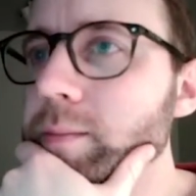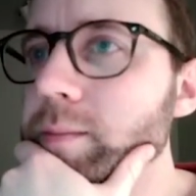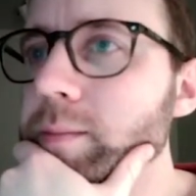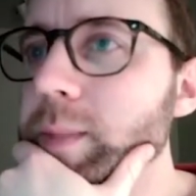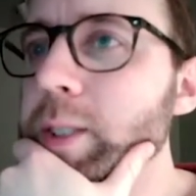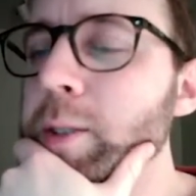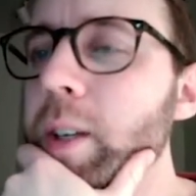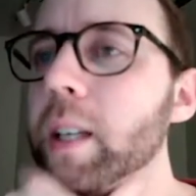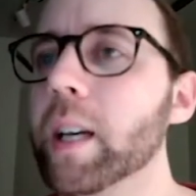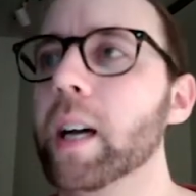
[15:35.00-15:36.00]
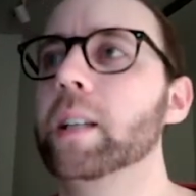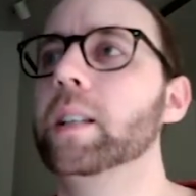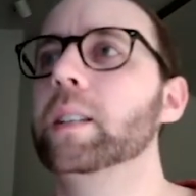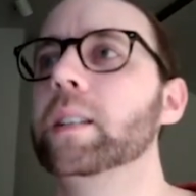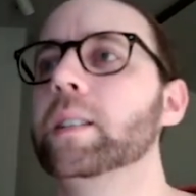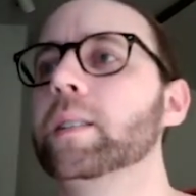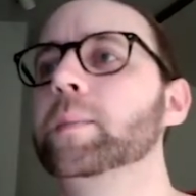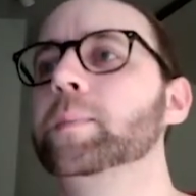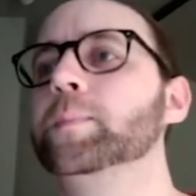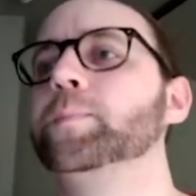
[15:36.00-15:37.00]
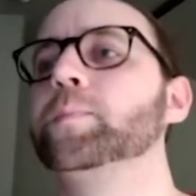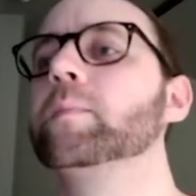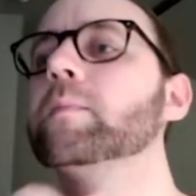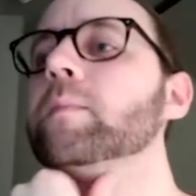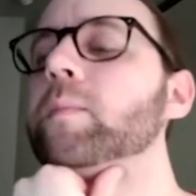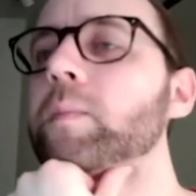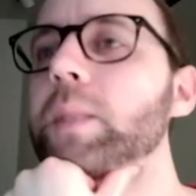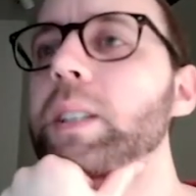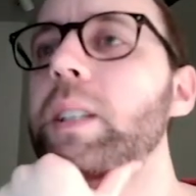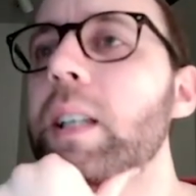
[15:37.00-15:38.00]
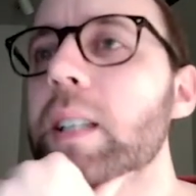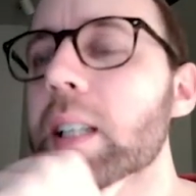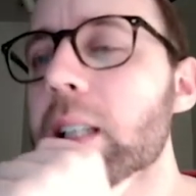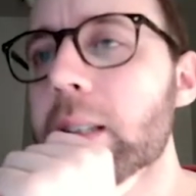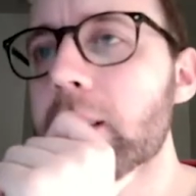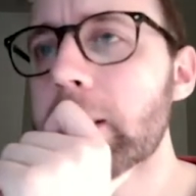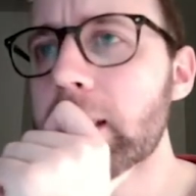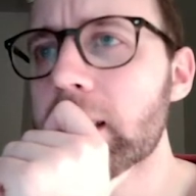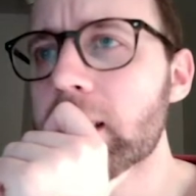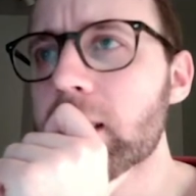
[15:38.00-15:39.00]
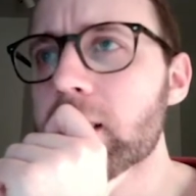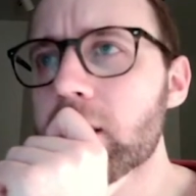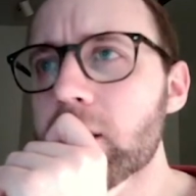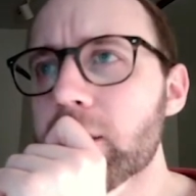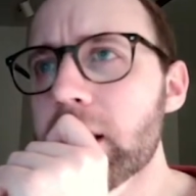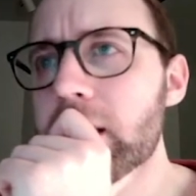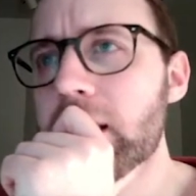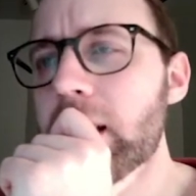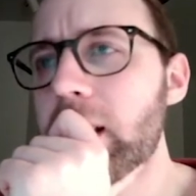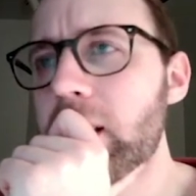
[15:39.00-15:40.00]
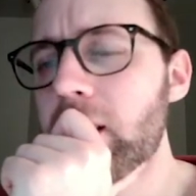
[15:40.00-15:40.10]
Let's try to calculate this. I got lucky here. So if I take,